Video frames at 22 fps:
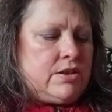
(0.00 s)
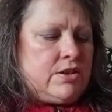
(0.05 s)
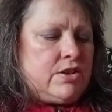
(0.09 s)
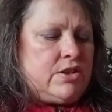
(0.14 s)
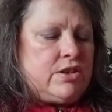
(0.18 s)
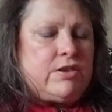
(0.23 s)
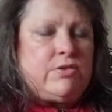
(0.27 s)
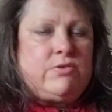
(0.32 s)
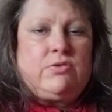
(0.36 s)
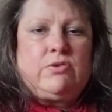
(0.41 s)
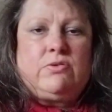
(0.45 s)

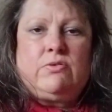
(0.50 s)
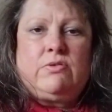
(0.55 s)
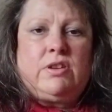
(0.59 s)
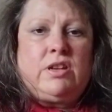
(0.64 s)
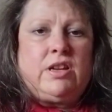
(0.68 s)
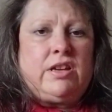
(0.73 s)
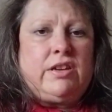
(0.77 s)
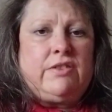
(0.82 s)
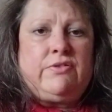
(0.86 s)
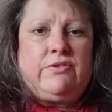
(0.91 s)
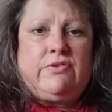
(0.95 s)
social
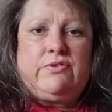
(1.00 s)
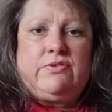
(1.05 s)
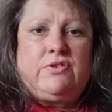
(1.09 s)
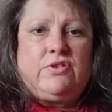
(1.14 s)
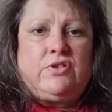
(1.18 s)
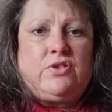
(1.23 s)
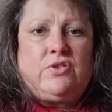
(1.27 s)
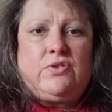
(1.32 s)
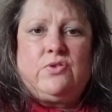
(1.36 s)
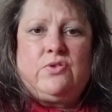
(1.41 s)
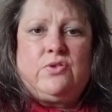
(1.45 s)
life,
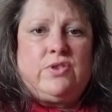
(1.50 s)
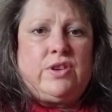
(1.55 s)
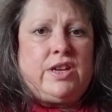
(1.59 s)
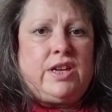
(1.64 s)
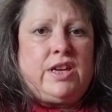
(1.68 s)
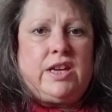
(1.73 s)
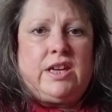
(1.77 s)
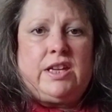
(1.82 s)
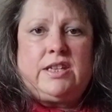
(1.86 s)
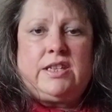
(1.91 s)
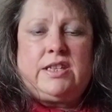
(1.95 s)

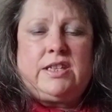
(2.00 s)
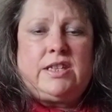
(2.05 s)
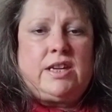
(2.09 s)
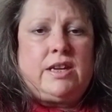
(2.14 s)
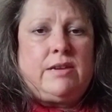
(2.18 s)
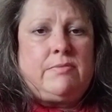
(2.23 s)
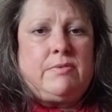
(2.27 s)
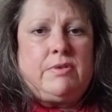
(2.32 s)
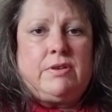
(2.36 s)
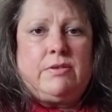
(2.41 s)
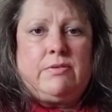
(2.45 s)
joy,
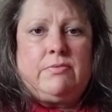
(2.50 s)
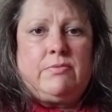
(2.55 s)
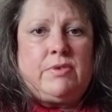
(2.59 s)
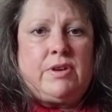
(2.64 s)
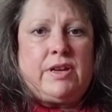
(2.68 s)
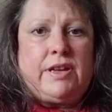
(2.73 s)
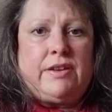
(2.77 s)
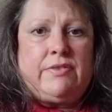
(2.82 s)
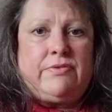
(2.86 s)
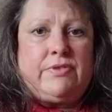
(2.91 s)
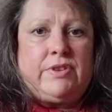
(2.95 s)
entertainment,
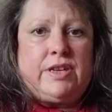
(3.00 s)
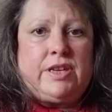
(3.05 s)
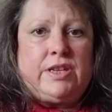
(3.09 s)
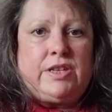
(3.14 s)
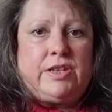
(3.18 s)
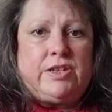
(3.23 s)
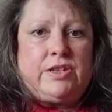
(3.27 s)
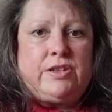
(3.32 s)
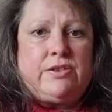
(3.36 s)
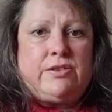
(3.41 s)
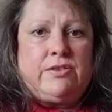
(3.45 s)
whatever you
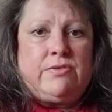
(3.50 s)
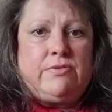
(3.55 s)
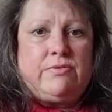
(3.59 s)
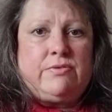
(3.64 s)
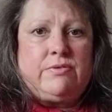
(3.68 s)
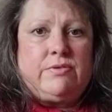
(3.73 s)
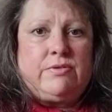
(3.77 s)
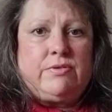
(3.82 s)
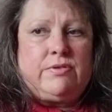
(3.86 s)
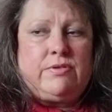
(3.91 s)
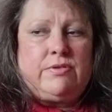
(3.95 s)

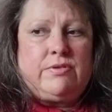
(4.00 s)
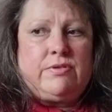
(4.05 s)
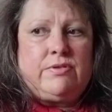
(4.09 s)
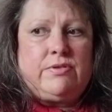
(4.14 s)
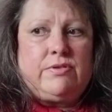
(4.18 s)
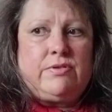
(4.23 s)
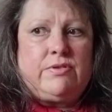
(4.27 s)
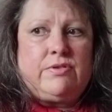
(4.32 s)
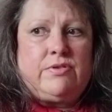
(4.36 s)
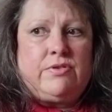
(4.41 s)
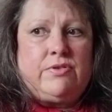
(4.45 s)
do
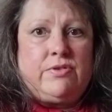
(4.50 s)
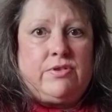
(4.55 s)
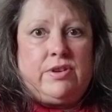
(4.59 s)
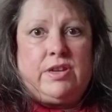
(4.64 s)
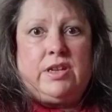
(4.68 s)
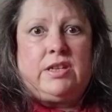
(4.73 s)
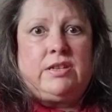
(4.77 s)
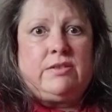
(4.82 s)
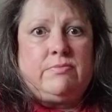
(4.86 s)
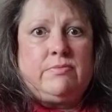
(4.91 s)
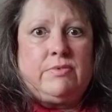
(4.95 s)

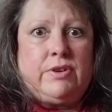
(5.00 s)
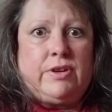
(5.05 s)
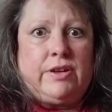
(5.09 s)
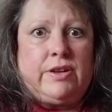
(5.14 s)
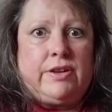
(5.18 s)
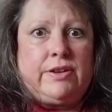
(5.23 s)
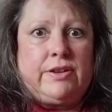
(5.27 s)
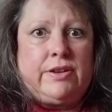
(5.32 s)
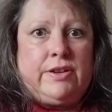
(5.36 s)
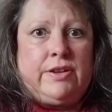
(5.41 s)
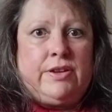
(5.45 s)
that isn't
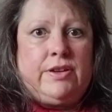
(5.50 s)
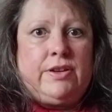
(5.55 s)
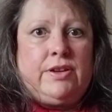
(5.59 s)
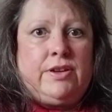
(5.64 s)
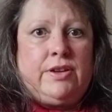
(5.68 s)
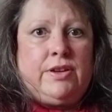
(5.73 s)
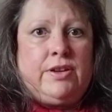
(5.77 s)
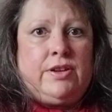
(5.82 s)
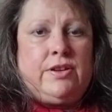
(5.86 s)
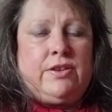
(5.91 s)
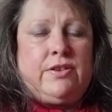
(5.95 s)
work?
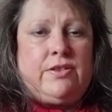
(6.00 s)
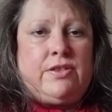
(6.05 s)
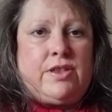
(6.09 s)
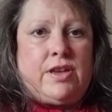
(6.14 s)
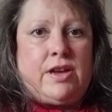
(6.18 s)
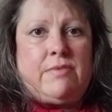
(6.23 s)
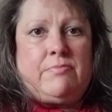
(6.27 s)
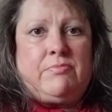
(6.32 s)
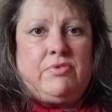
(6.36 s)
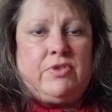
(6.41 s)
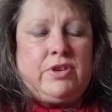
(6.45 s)

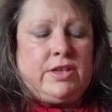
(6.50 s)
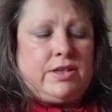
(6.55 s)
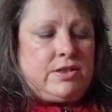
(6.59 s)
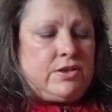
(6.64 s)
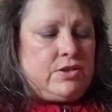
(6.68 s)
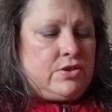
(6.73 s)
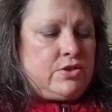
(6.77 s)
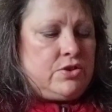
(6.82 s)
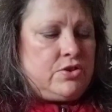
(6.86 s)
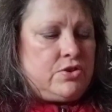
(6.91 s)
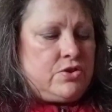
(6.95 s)
That brings
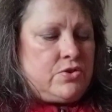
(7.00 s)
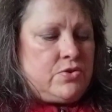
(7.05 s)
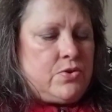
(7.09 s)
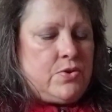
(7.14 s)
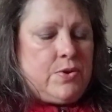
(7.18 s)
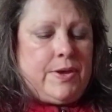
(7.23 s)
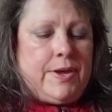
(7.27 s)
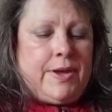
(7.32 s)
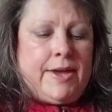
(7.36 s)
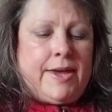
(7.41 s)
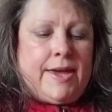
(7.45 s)
us
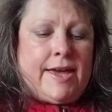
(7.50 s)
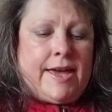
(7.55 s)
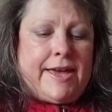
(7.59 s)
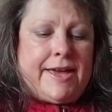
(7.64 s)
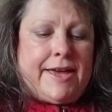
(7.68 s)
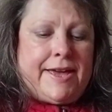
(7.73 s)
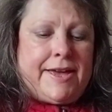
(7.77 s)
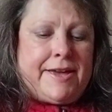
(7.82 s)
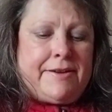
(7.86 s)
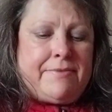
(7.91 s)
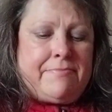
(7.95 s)
joy.
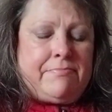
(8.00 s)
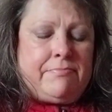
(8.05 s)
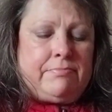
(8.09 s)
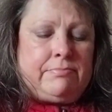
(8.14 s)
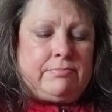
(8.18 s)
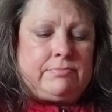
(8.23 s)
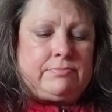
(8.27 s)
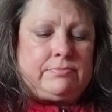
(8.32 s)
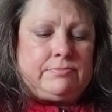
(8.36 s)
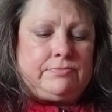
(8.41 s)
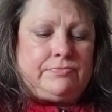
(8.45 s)
Are